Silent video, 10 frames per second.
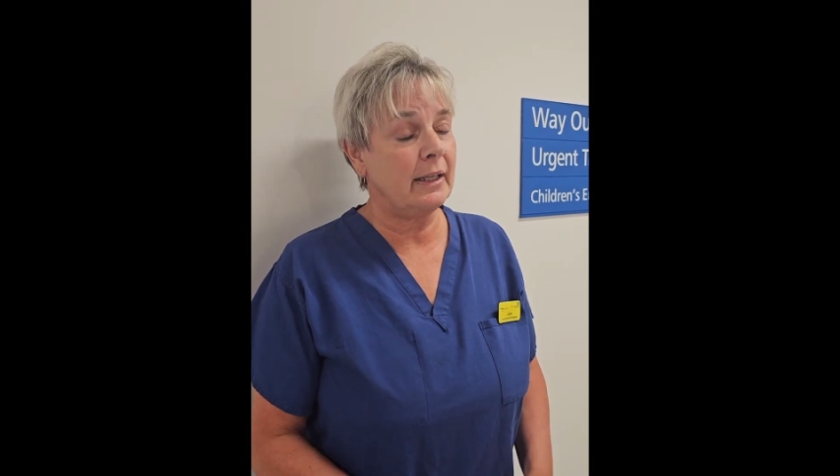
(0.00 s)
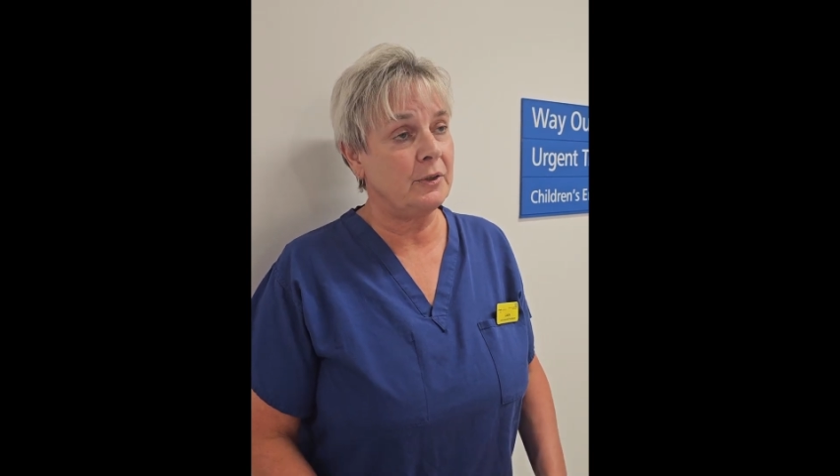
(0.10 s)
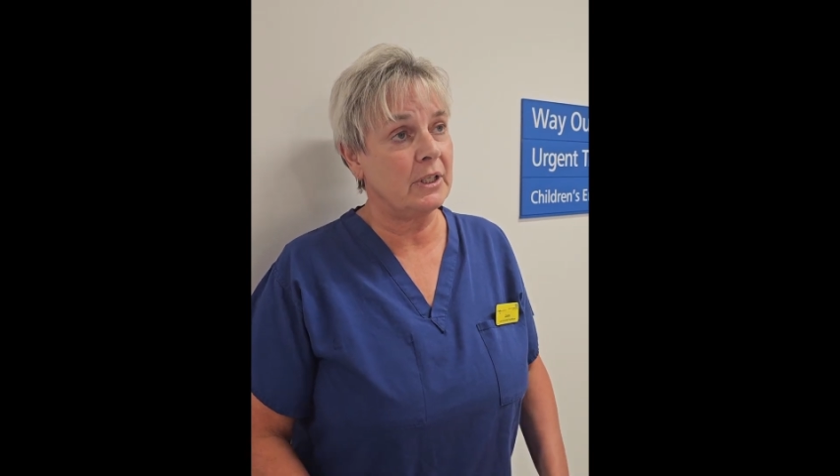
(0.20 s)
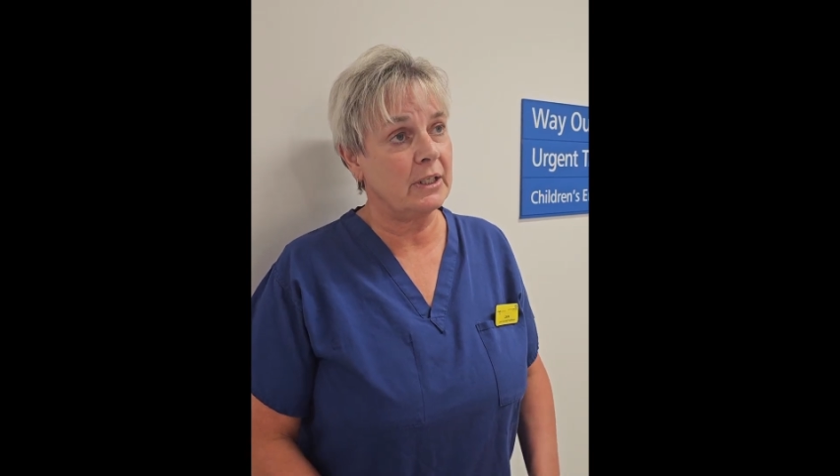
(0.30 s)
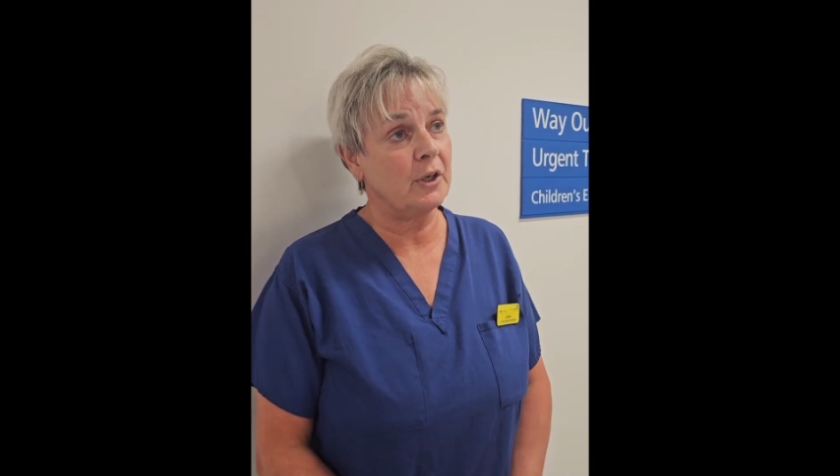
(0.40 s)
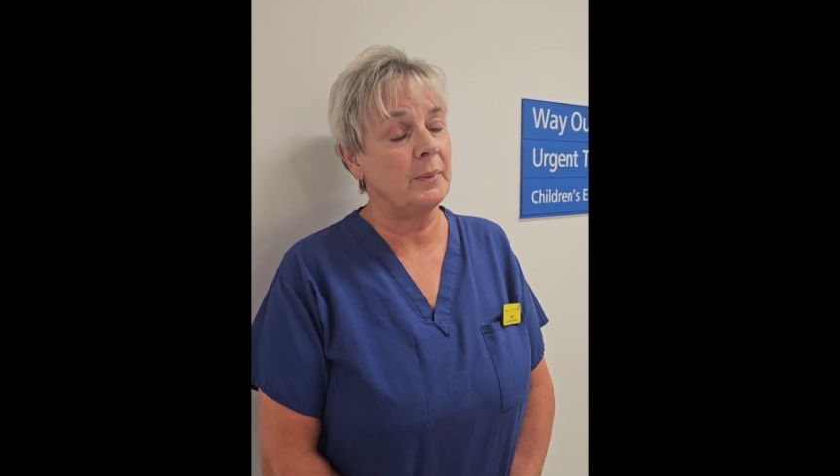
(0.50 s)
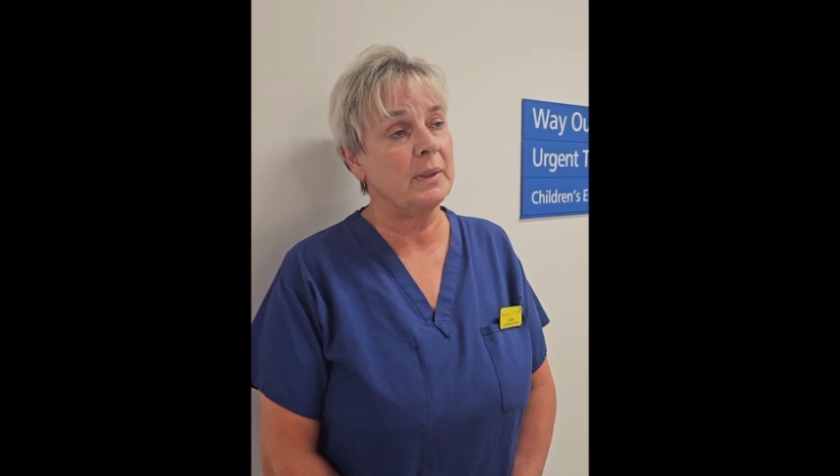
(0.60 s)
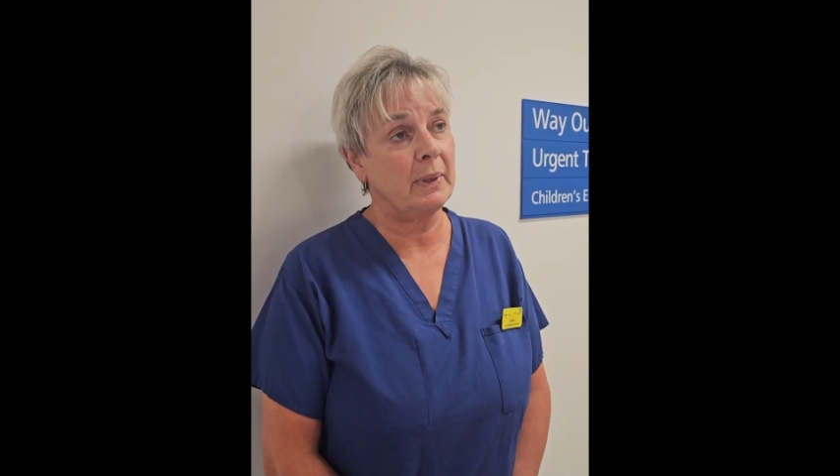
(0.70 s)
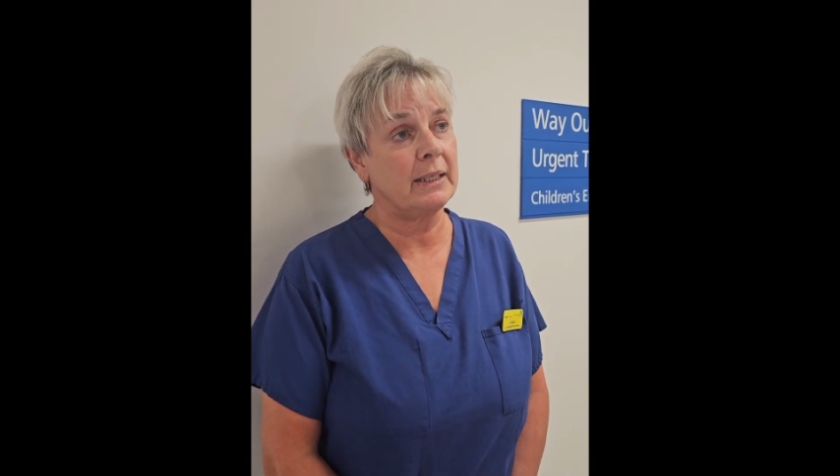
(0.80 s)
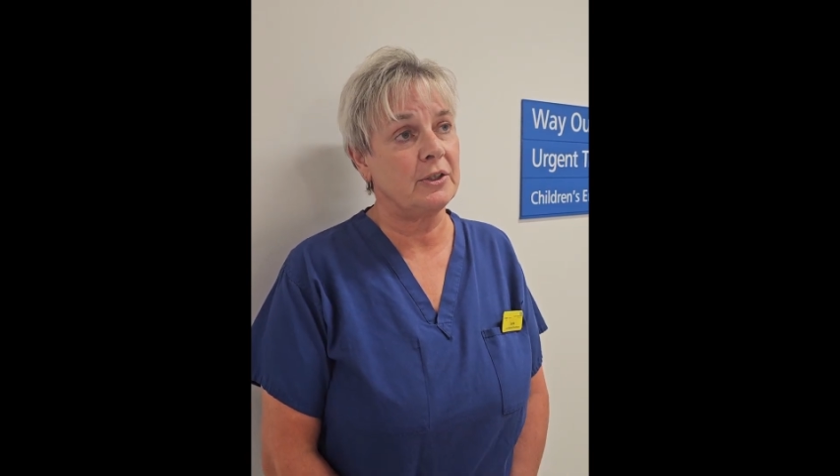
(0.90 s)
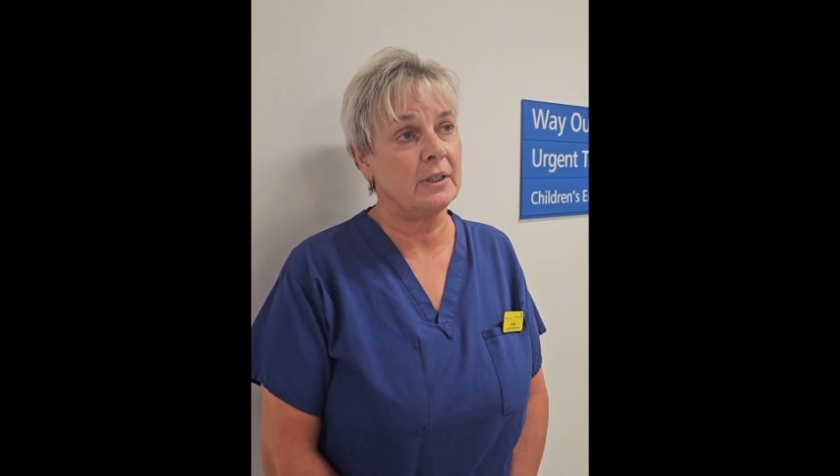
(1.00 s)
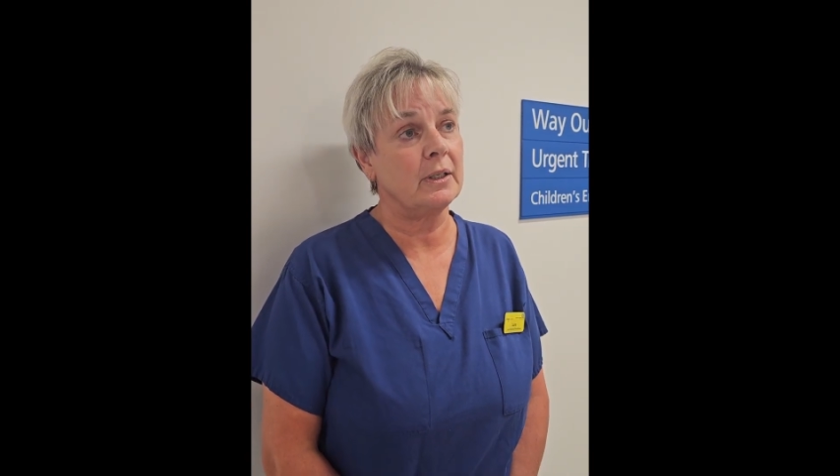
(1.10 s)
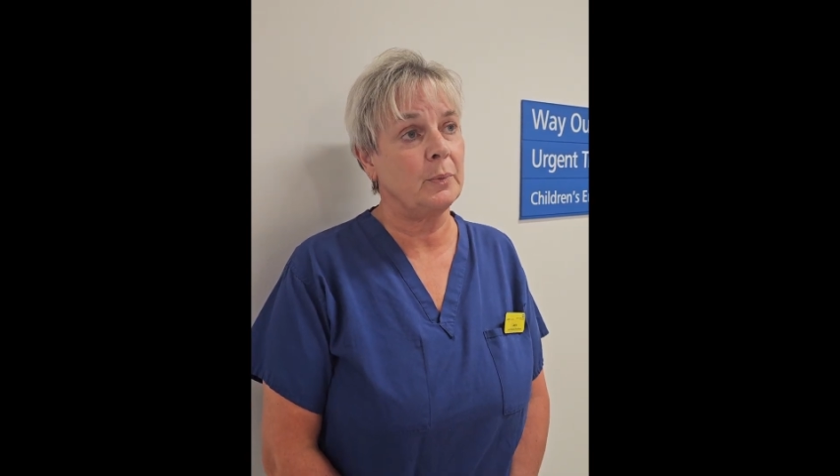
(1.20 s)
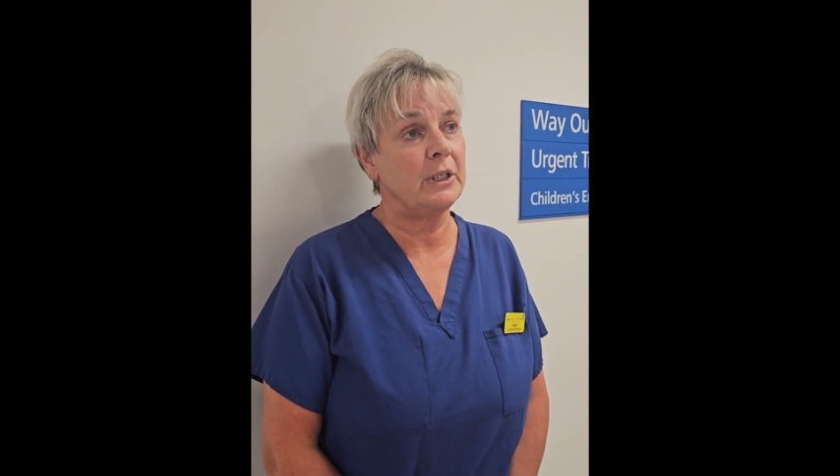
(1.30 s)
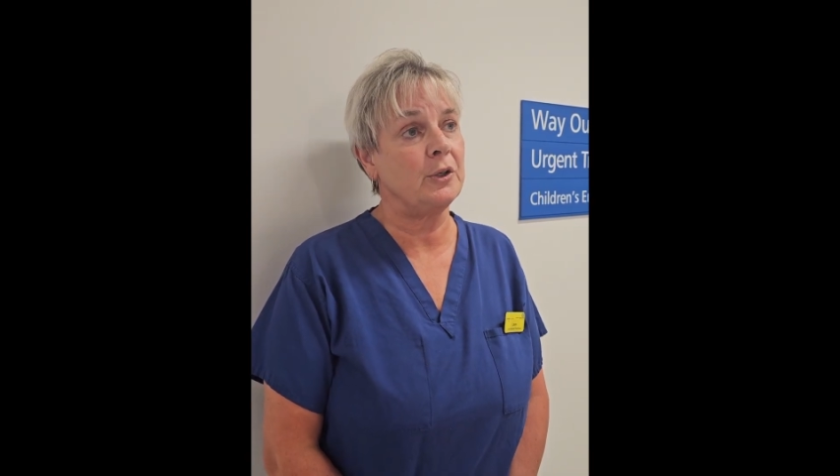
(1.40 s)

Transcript: those are the types of patients that we